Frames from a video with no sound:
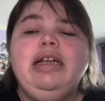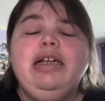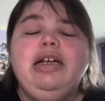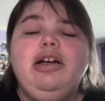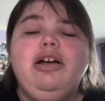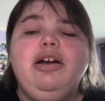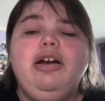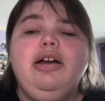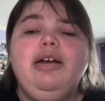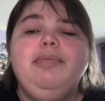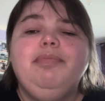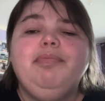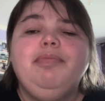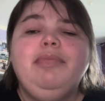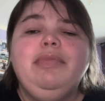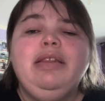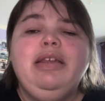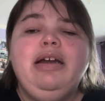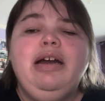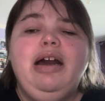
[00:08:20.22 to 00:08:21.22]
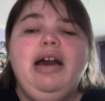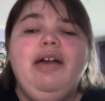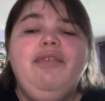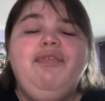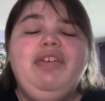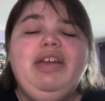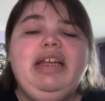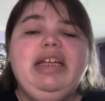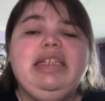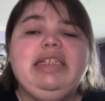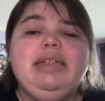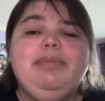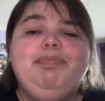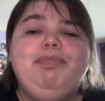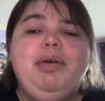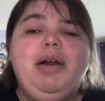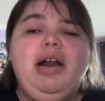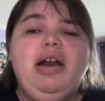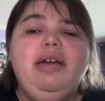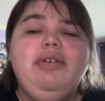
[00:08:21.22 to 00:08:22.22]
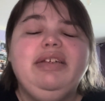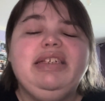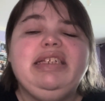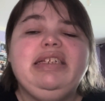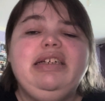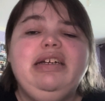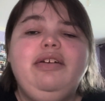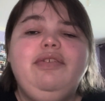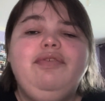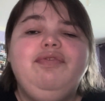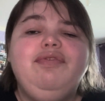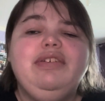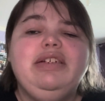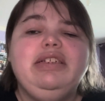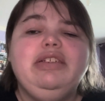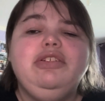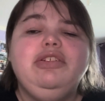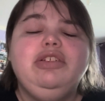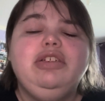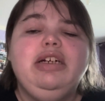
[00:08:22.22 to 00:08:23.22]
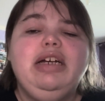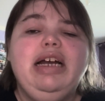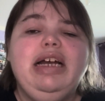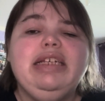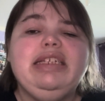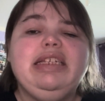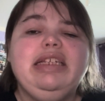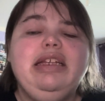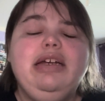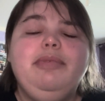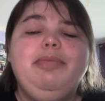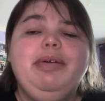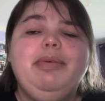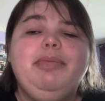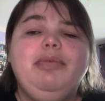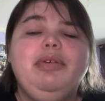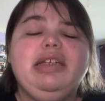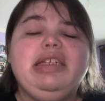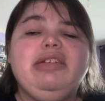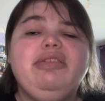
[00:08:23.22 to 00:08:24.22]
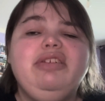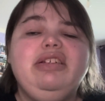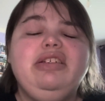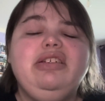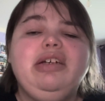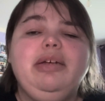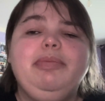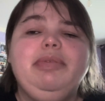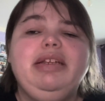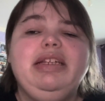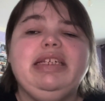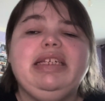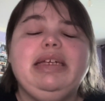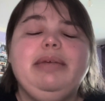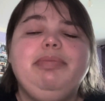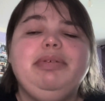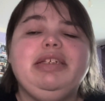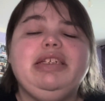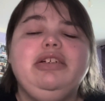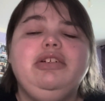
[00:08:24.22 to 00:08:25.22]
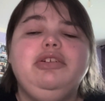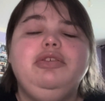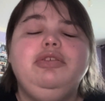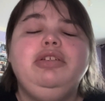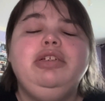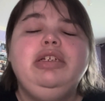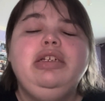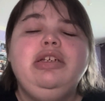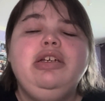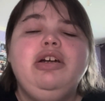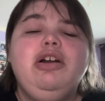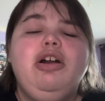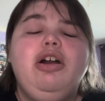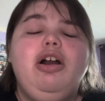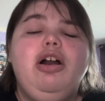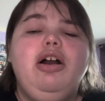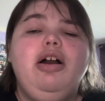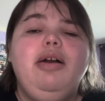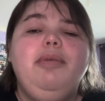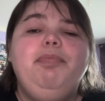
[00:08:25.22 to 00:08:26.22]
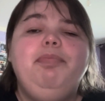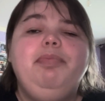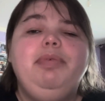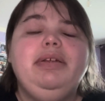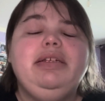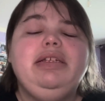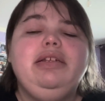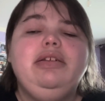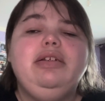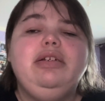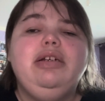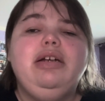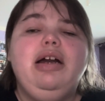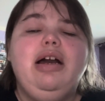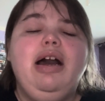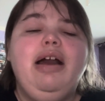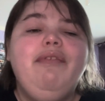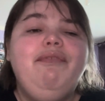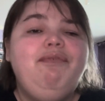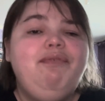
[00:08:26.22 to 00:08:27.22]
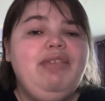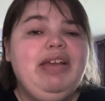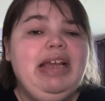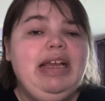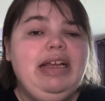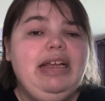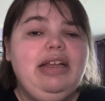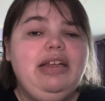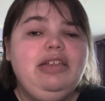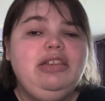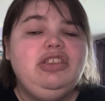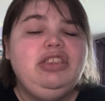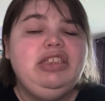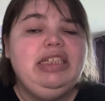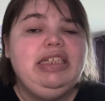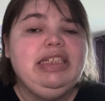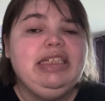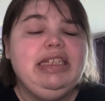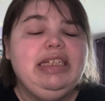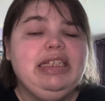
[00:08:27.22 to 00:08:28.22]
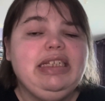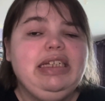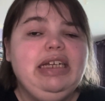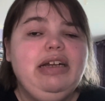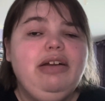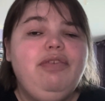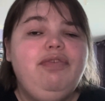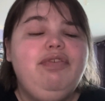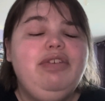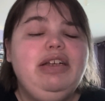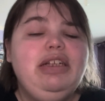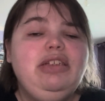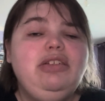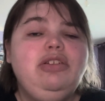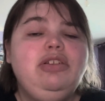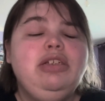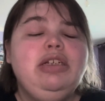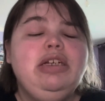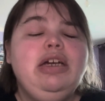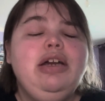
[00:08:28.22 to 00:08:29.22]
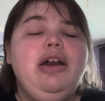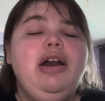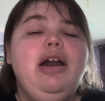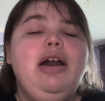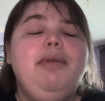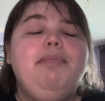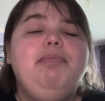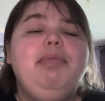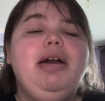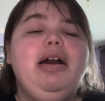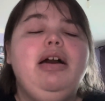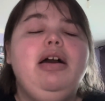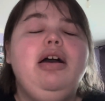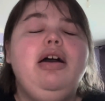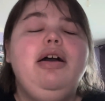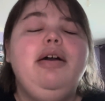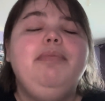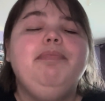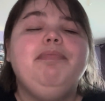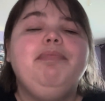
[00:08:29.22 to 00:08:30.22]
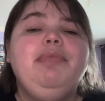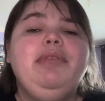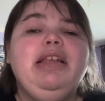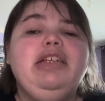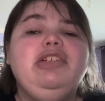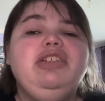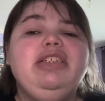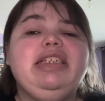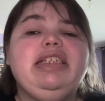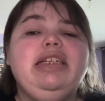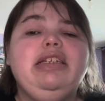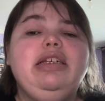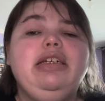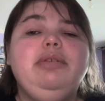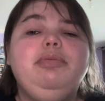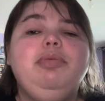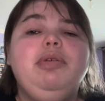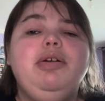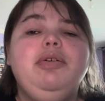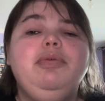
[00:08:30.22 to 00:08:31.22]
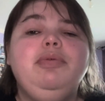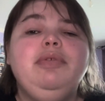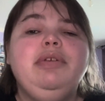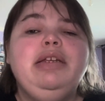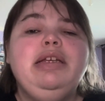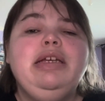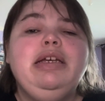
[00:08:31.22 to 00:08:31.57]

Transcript: I think it's the pirate's girlfriend has a little bit more screen time in this episode. But I think she's his girlfriend. But she's saying like, well,